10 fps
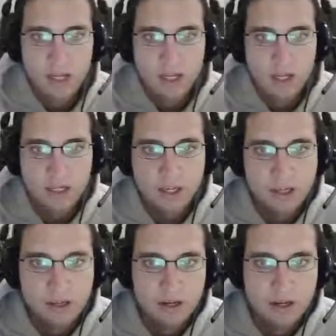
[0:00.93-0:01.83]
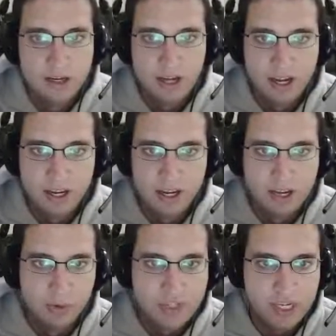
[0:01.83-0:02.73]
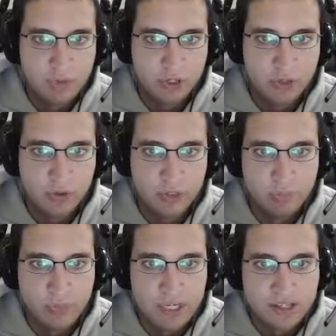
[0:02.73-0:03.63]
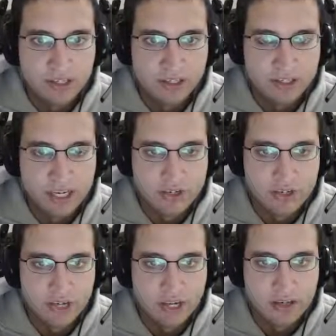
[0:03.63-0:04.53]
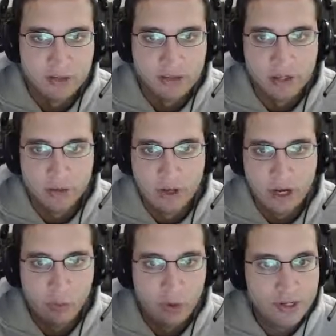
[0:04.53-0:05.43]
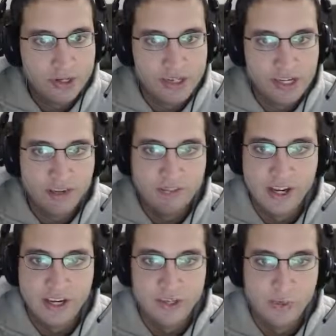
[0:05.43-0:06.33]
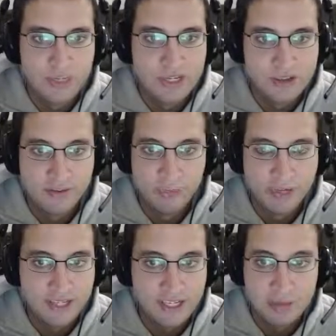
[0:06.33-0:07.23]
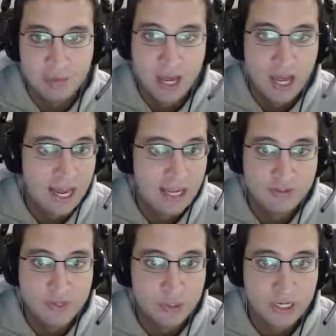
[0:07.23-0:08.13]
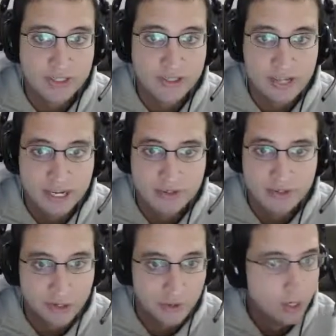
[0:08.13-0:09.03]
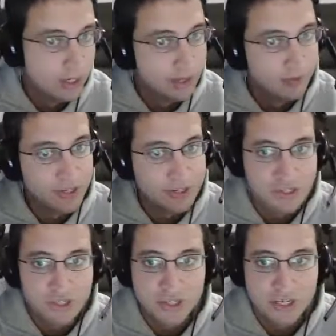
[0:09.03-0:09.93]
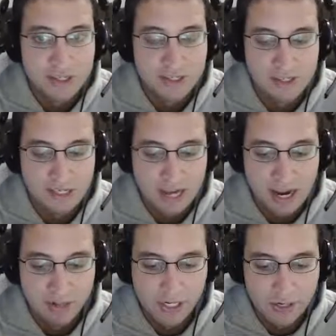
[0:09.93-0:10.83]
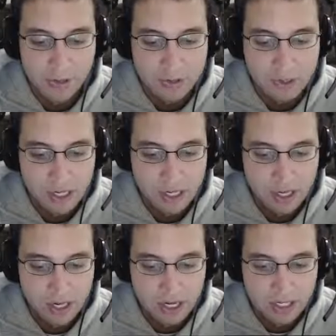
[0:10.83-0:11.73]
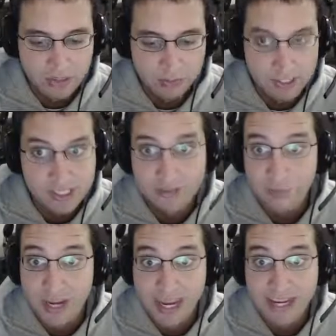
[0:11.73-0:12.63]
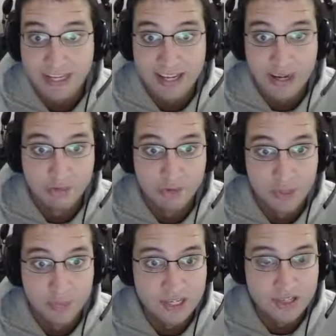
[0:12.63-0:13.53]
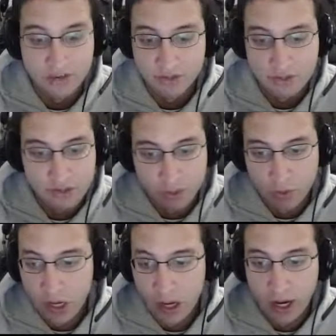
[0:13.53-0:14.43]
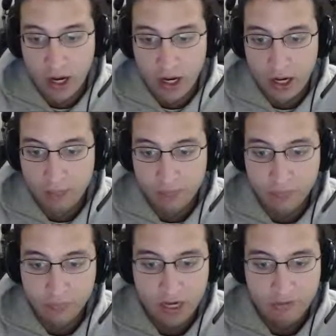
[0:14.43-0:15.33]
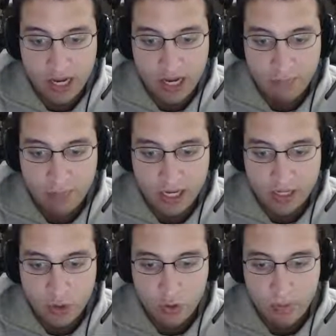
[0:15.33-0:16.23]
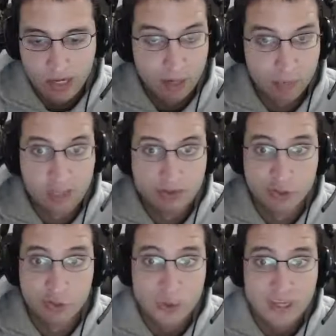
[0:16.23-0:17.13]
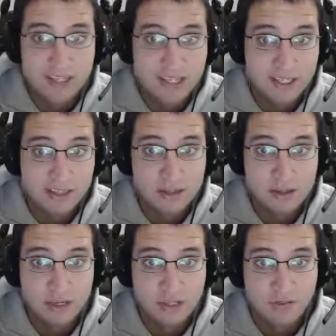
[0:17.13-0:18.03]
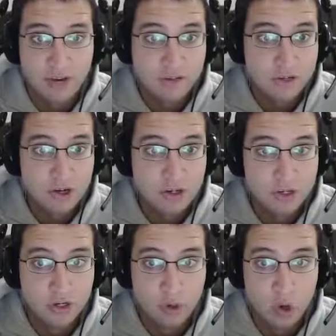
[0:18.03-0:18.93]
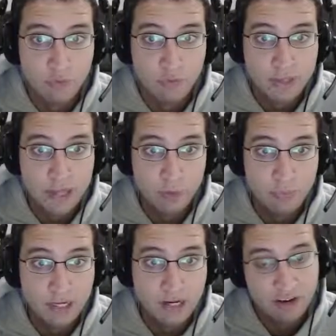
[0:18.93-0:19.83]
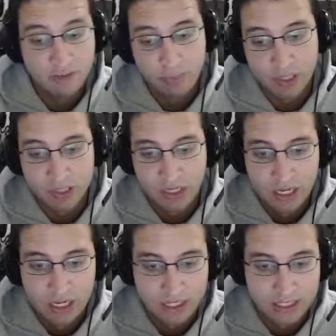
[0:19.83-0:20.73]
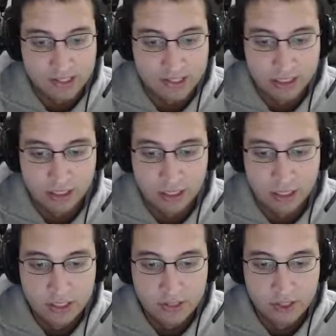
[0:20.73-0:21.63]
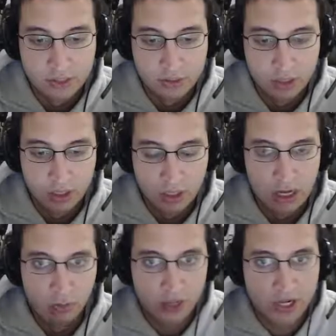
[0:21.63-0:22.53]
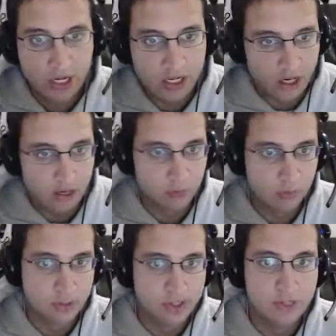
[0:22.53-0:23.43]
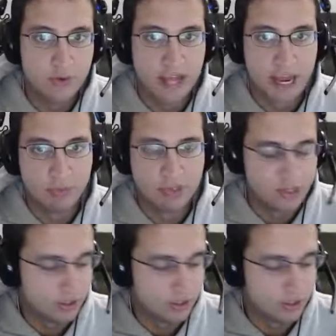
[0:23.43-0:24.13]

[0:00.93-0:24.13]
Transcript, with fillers: Hey guys, I uh, was able to clear B6 yesterday, so I wanted to see if I could do B7 with my team. I haven't tried this yet, so this is just going to see how it goes. Uh, so let's see if we can't get down our first B7. So um, I've gotten my Konami up to level 26 as a 5-star, so hopefully that will be enough, but let's see. So uh, we're going to hit go, we're going to see what happens here.